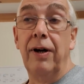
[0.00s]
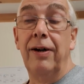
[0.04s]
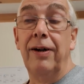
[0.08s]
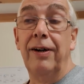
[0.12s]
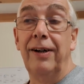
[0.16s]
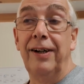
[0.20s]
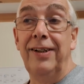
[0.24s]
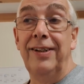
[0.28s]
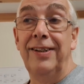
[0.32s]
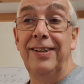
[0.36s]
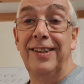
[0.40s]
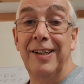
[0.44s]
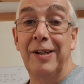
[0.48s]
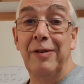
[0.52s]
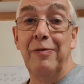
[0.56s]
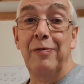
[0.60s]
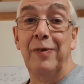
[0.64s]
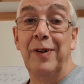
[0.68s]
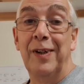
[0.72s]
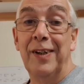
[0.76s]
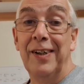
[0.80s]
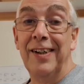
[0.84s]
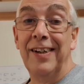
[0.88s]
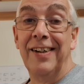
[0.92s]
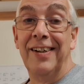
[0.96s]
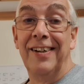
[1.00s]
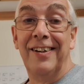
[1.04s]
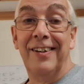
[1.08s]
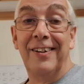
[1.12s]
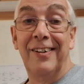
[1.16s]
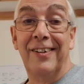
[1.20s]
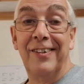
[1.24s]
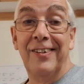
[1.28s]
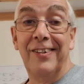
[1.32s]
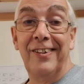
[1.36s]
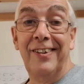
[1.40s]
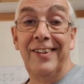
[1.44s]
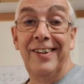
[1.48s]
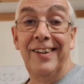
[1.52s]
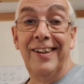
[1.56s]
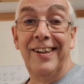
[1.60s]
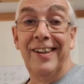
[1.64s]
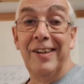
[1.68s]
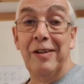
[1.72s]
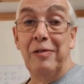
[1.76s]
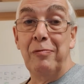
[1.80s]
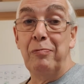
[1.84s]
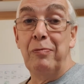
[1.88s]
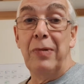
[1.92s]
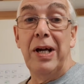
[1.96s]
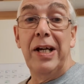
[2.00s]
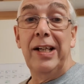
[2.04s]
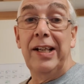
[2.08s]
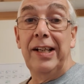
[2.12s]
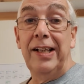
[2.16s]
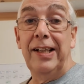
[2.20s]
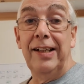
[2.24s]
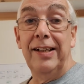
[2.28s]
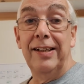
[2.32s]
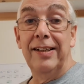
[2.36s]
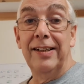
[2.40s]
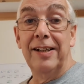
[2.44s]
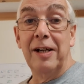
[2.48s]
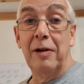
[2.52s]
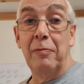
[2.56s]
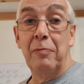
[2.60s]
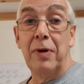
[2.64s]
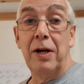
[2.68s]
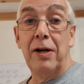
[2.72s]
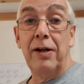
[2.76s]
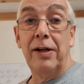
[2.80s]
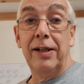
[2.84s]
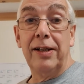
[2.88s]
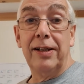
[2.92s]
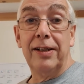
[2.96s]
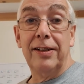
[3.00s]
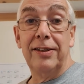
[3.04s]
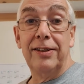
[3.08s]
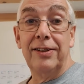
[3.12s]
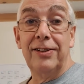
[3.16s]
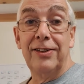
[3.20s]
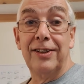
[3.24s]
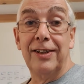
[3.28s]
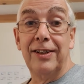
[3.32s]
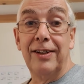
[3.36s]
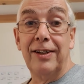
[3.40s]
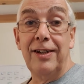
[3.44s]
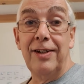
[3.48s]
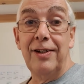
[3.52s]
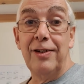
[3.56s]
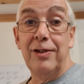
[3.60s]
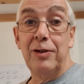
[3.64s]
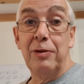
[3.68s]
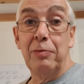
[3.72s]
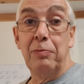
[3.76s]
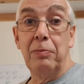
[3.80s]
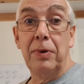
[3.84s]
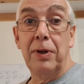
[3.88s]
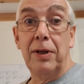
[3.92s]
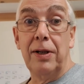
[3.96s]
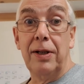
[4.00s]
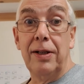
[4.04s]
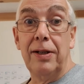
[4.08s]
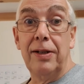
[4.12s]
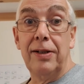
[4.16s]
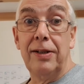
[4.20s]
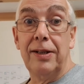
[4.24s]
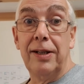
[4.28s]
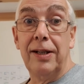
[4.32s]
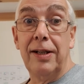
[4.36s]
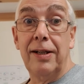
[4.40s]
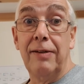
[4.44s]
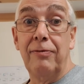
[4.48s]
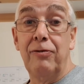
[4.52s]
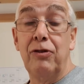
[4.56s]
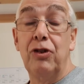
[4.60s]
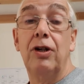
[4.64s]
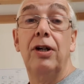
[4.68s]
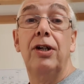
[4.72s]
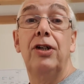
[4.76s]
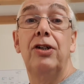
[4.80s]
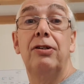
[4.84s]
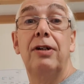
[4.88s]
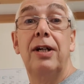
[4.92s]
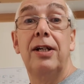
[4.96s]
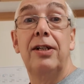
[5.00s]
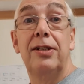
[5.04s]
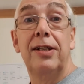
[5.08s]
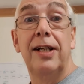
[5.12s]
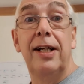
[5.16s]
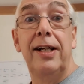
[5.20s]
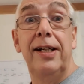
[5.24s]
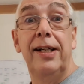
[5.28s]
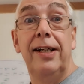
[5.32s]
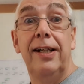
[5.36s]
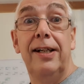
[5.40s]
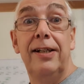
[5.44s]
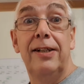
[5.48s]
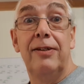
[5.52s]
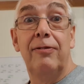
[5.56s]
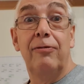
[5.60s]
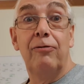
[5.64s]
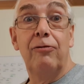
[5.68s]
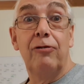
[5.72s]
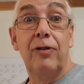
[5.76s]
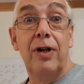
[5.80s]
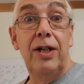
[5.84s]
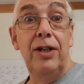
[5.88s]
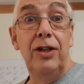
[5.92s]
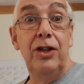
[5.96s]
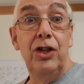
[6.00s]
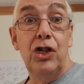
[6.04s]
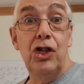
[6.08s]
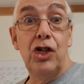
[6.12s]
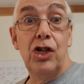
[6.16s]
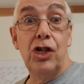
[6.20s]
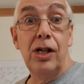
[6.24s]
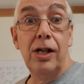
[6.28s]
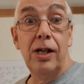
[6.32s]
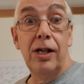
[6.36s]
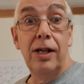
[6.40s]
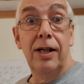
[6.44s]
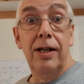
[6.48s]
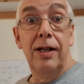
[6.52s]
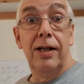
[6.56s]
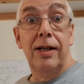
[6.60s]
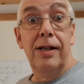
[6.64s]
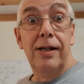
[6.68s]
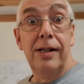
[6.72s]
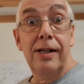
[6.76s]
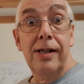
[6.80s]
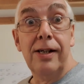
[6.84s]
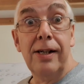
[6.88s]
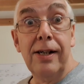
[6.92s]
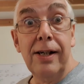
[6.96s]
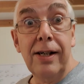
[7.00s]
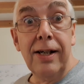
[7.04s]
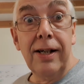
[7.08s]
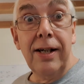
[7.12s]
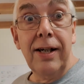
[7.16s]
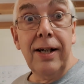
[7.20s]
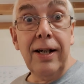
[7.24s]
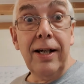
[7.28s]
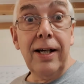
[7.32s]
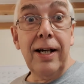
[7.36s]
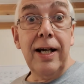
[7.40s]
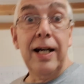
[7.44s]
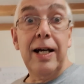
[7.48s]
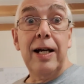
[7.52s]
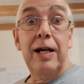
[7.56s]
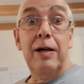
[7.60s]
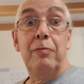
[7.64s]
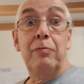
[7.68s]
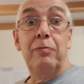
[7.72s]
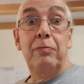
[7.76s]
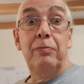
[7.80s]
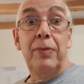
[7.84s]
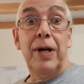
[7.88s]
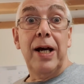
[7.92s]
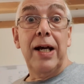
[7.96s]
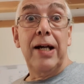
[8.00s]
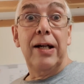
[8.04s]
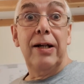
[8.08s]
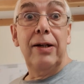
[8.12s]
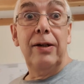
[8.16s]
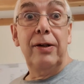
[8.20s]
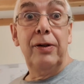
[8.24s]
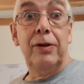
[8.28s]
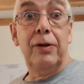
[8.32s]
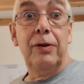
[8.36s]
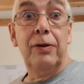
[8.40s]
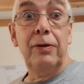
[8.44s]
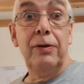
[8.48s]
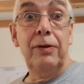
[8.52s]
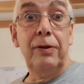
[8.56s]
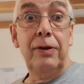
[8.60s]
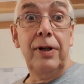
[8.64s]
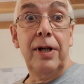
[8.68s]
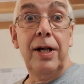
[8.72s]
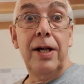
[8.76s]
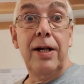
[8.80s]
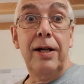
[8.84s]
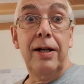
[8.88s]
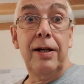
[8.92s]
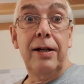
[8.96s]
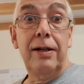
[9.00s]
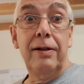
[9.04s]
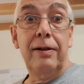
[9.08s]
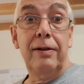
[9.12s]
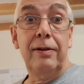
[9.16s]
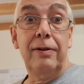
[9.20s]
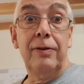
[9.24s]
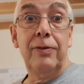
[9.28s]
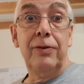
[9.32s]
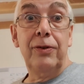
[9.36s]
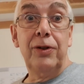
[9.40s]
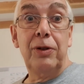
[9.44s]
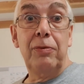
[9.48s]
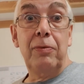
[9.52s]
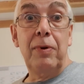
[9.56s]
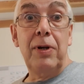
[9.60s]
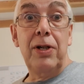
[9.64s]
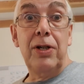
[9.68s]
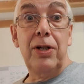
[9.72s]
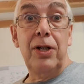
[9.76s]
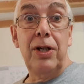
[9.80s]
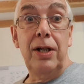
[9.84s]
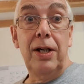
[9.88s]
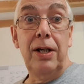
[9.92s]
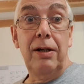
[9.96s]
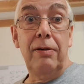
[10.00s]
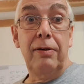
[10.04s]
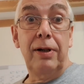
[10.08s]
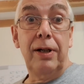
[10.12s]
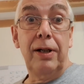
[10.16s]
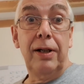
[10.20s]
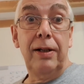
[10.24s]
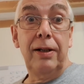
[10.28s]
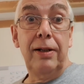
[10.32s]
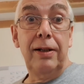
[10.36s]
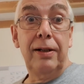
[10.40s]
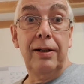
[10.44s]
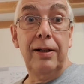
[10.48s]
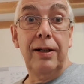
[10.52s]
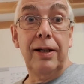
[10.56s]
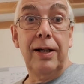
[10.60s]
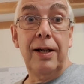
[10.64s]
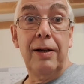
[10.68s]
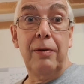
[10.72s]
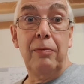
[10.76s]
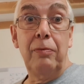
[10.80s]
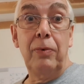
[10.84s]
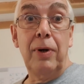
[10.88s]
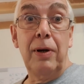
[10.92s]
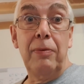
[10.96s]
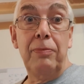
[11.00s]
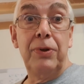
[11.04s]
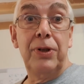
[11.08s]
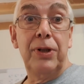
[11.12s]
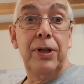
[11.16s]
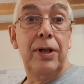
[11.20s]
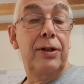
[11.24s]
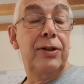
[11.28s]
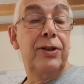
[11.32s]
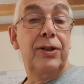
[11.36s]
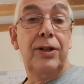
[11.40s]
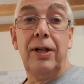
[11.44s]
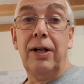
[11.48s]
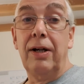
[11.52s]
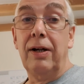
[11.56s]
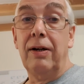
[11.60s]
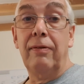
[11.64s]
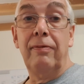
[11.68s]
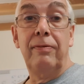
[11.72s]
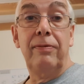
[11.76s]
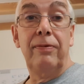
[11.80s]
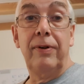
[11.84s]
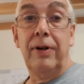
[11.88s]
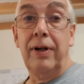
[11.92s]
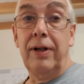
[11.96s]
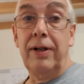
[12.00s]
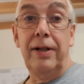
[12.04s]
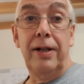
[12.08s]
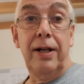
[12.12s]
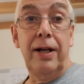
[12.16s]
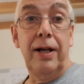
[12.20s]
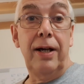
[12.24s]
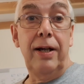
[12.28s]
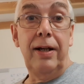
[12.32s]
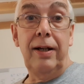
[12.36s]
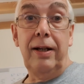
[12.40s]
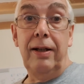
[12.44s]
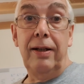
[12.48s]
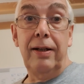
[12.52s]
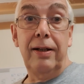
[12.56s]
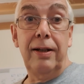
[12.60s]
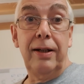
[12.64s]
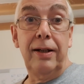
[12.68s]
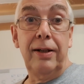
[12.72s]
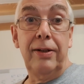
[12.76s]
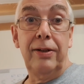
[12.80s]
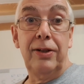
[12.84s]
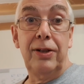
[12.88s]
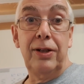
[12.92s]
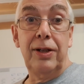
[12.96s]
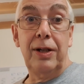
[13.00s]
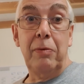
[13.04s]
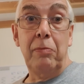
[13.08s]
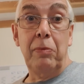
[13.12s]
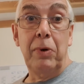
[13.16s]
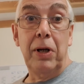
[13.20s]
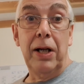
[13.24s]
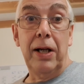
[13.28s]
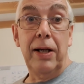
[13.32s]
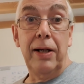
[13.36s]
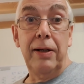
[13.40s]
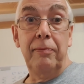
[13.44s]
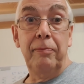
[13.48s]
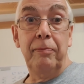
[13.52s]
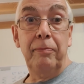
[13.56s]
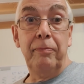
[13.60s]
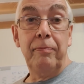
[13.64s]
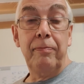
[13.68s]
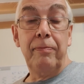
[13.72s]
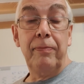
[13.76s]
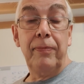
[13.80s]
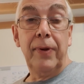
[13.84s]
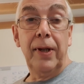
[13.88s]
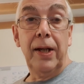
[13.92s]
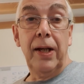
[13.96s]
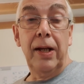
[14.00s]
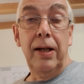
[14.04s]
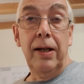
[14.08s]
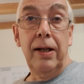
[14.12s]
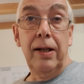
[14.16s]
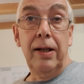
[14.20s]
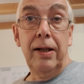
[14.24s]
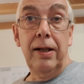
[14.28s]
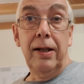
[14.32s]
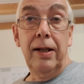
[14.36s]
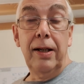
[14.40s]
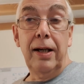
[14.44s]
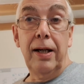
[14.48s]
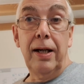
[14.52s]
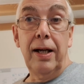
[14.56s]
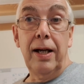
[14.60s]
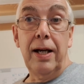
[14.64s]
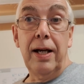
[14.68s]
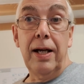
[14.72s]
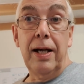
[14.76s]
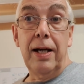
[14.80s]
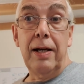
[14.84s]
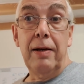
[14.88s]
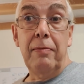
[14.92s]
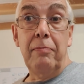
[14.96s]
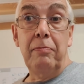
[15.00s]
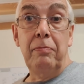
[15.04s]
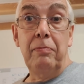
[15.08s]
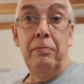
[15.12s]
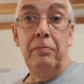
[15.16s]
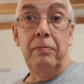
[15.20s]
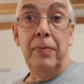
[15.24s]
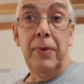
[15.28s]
find them on uh, many American sites, but uh, I've tried translating it into French. Um, had a look on uh, on some engineering um, websites, can't find anything similar. Um,